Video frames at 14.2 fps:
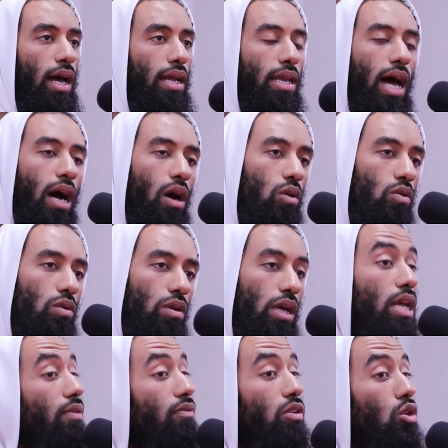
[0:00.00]
And now,
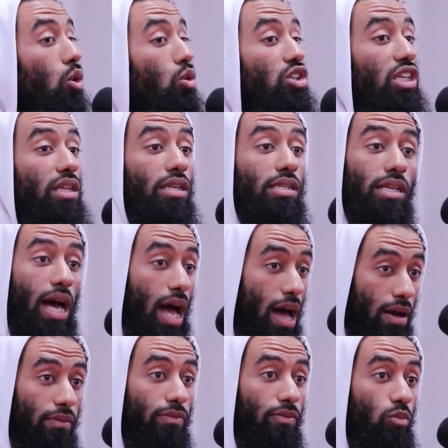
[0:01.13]
even though she doesn't
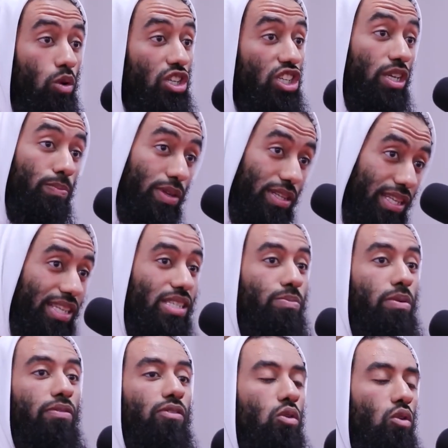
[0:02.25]
have what she possessed
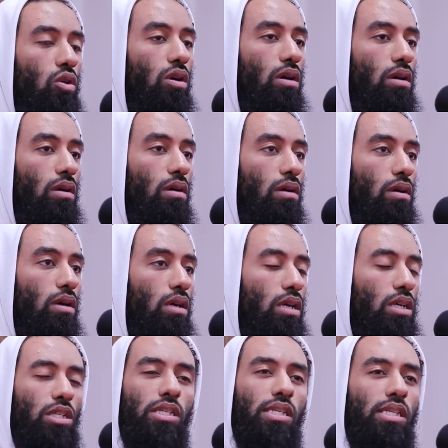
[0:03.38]
before,
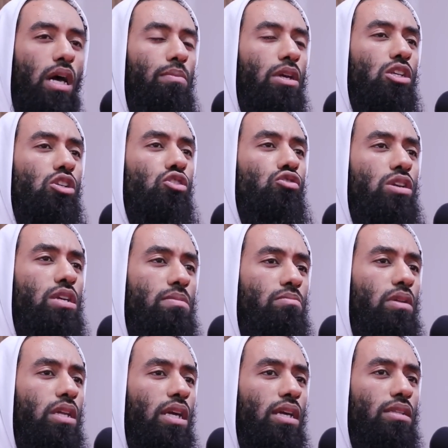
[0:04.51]
she says, I'm
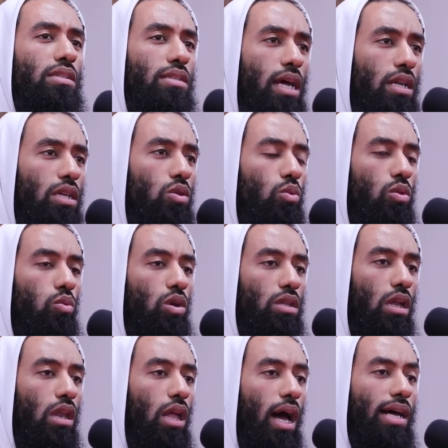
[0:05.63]
extremely content with what
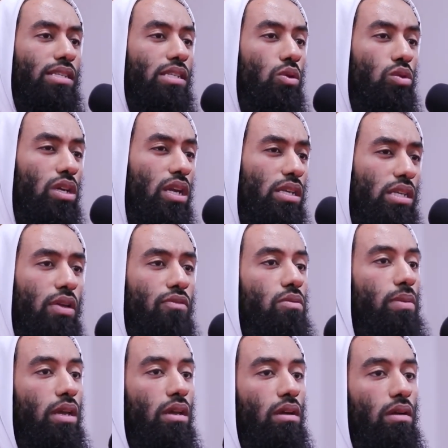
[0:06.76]
Allah Azza wa has given
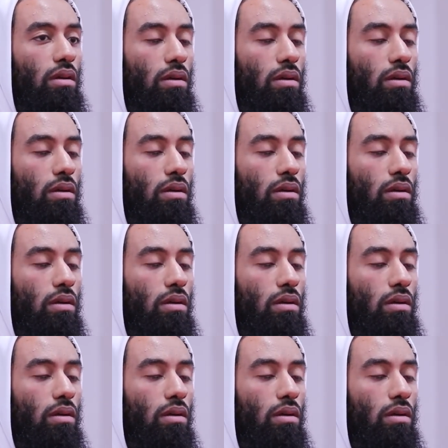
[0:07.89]
me.